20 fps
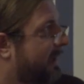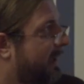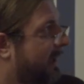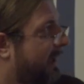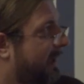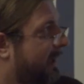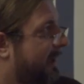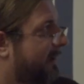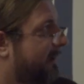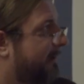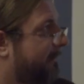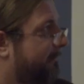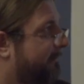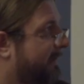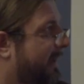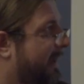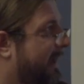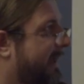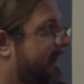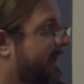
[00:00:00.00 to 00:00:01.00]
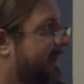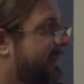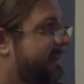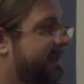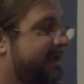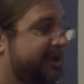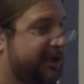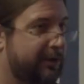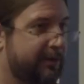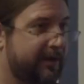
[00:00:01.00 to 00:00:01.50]
and I
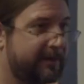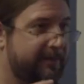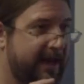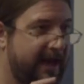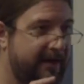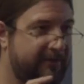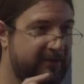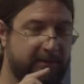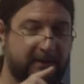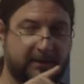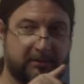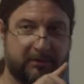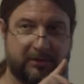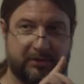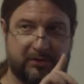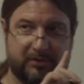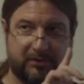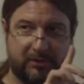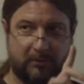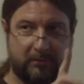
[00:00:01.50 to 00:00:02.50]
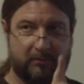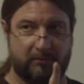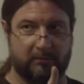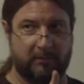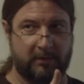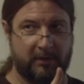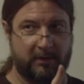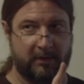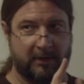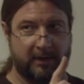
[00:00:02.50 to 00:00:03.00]
think you would have to be able to
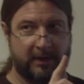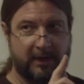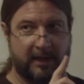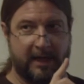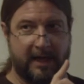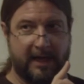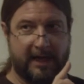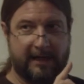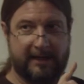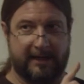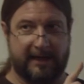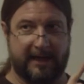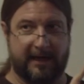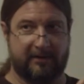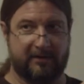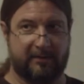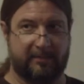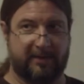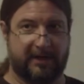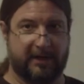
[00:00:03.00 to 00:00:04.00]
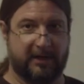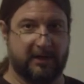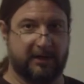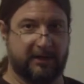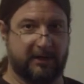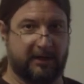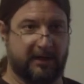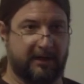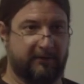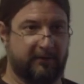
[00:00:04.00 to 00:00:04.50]
zoom in and out depending on
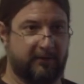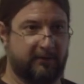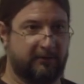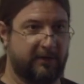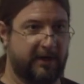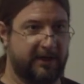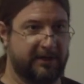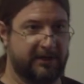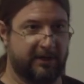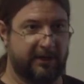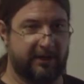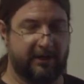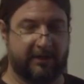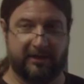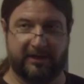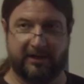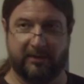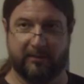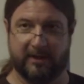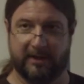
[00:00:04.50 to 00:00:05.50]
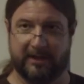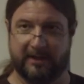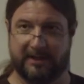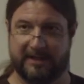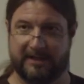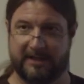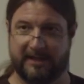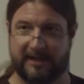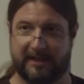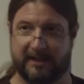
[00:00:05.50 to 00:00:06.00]
the level of granularity you wanted to
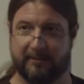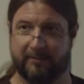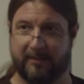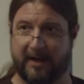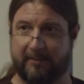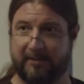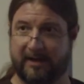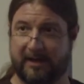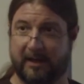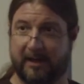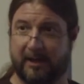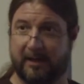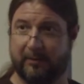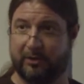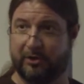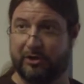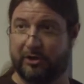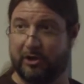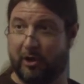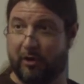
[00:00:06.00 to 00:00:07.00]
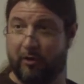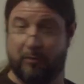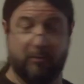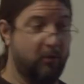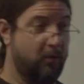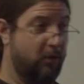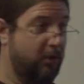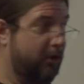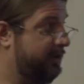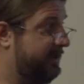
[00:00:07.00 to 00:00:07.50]
see, and maybe it would show more